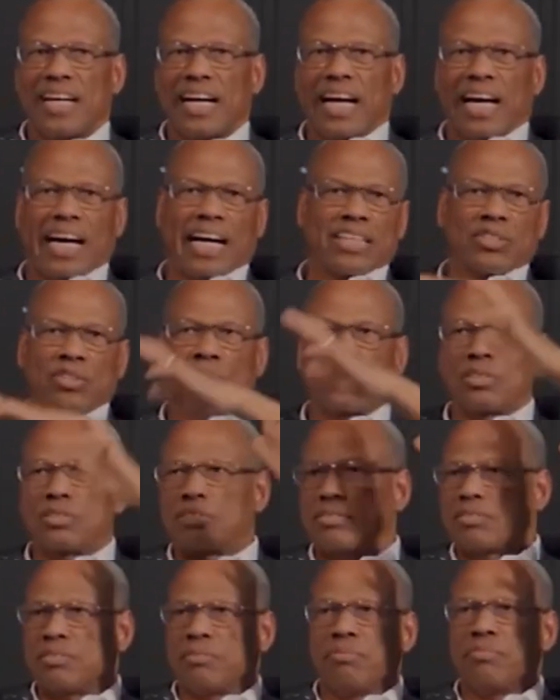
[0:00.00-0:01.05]
and
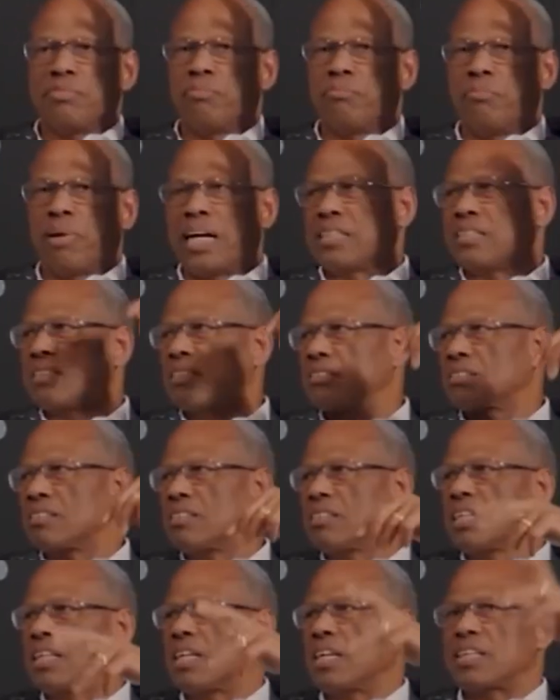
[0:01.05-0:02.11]
bicycle
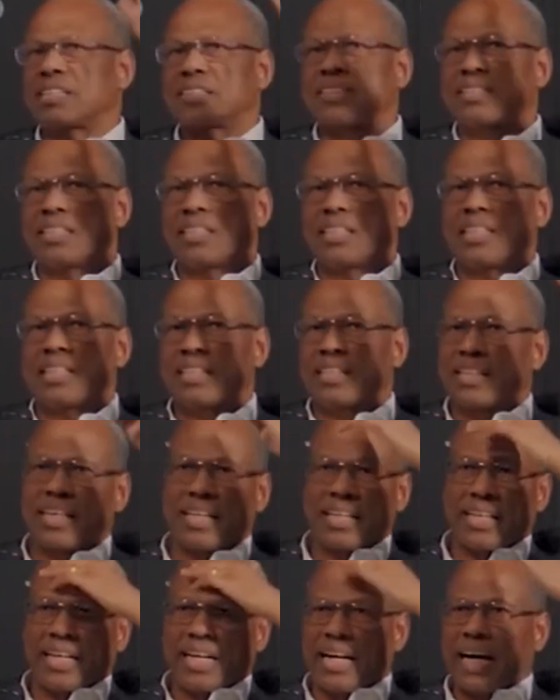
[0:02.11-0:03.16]
kicks and
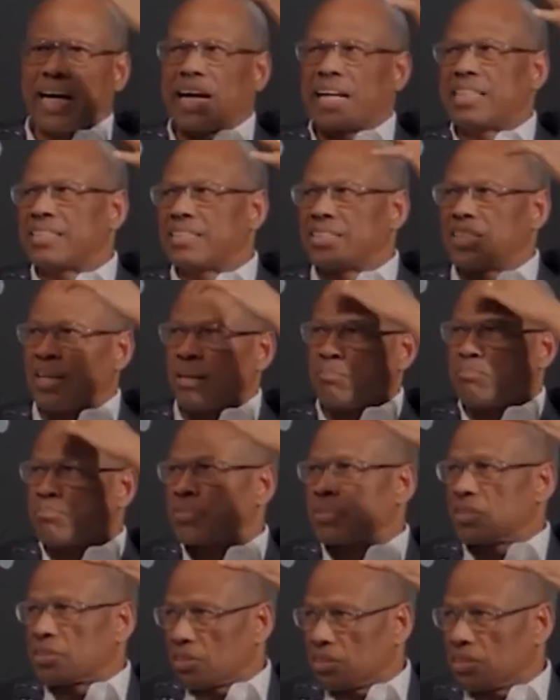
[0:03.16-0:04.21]
high
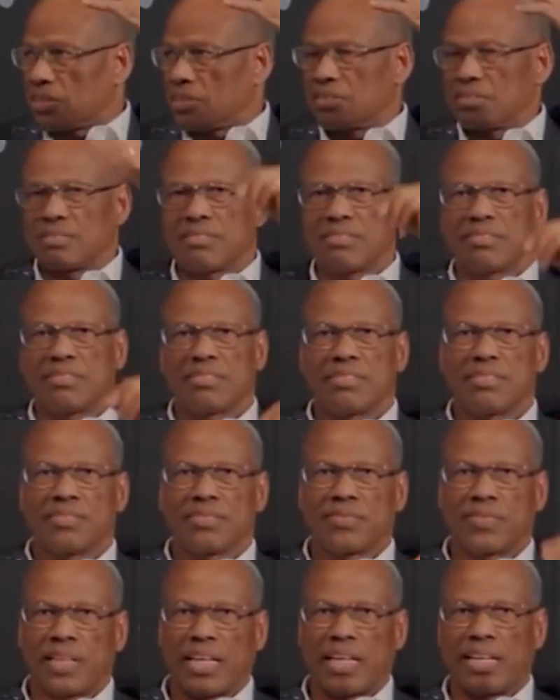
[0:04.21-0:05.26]
jumps
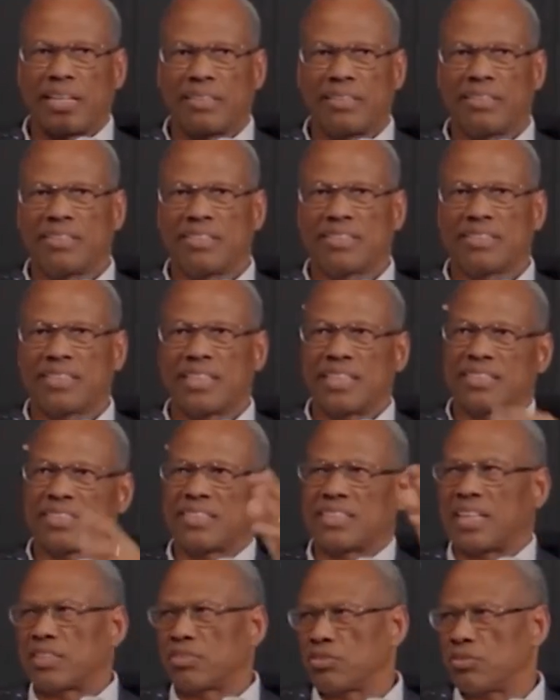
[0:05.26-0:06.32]
for headers, et
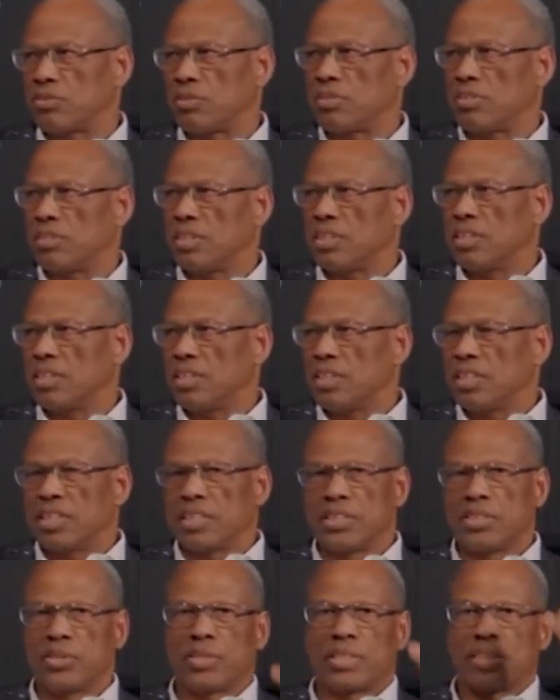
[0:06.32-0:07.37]
cetera.
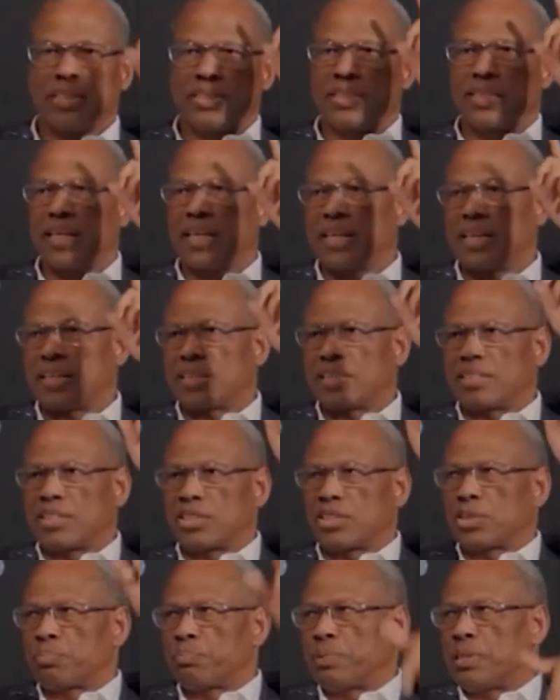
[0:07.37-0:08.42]
You can take the
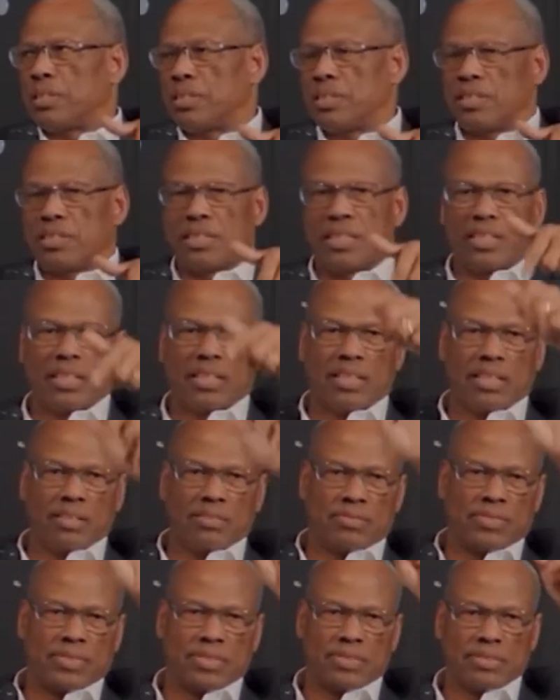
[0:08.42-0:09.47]
speed
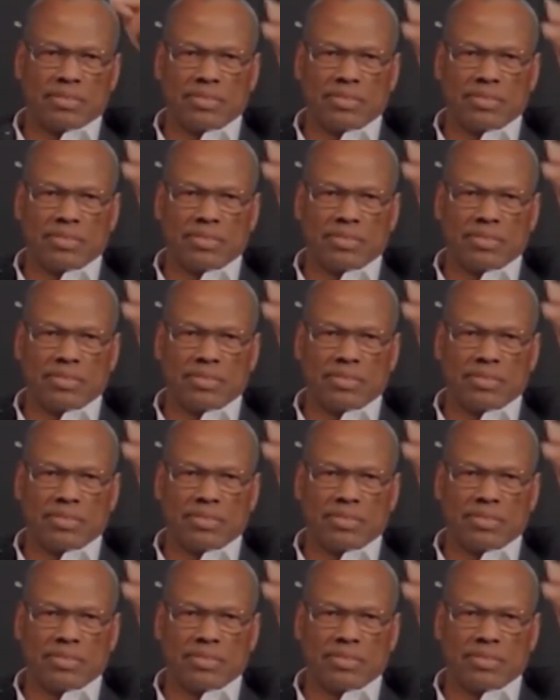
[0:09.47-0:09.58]
of